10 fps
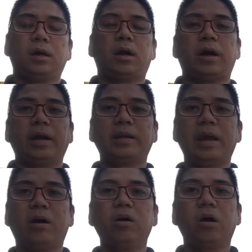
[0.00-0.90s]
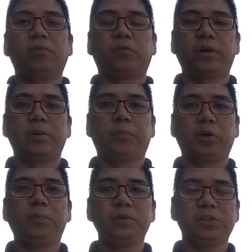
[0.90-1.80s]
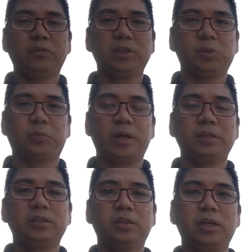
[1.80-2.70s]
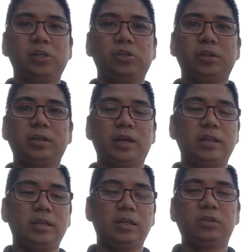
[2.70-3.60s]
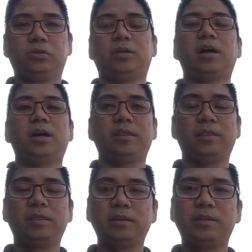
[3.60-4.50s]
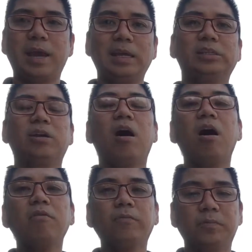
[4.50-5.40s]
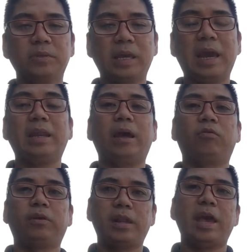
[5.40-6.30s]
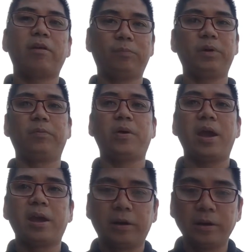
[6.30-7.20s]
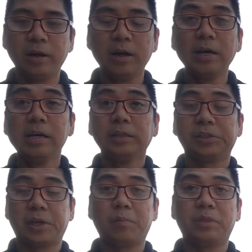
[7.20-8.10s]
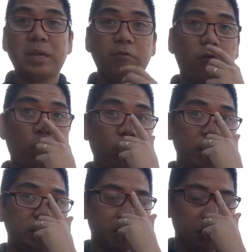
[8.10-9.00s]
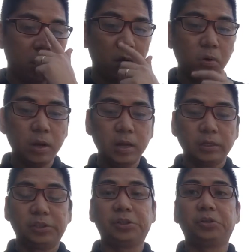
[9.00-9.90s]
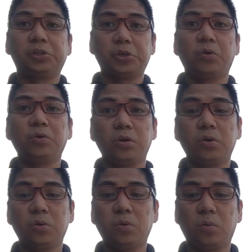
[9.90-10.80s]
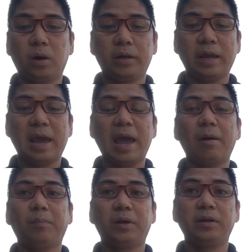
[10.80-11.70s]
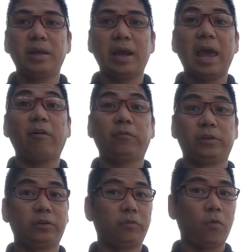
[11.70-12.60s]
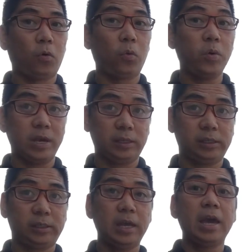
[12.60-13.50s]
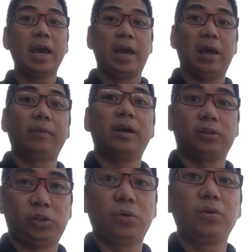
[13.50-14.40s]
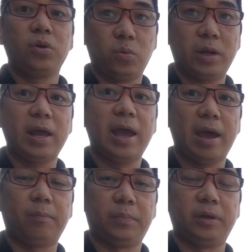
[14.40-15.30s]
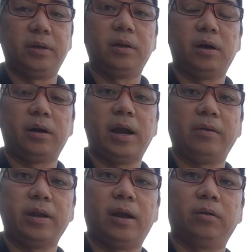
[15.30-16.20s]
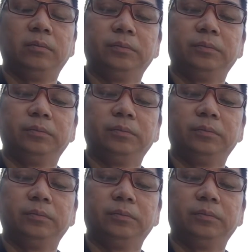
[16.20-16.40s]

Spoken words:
All right, now for the purpose of this presentation, I need to cut the days off, and I already have prepared something 4 weeks ago just to show you what happened after 4 weeks. And I'm gonna show you what happened. All right, now